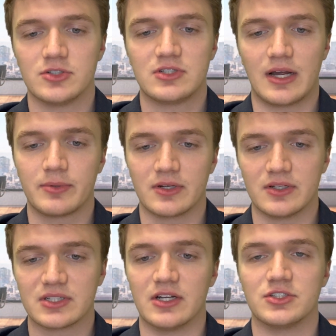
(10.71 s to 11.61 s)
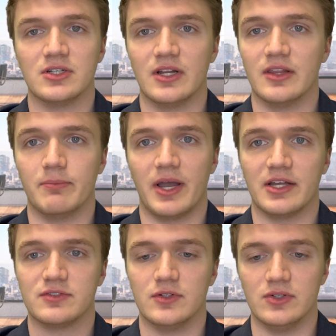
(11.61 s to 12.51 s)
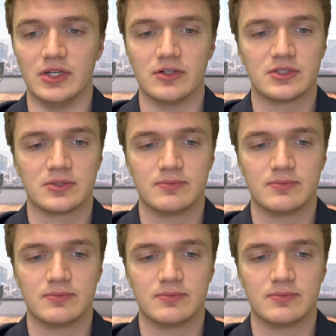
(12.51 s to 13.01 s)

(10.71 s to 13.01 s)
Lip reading: topic of discussion in the past few years,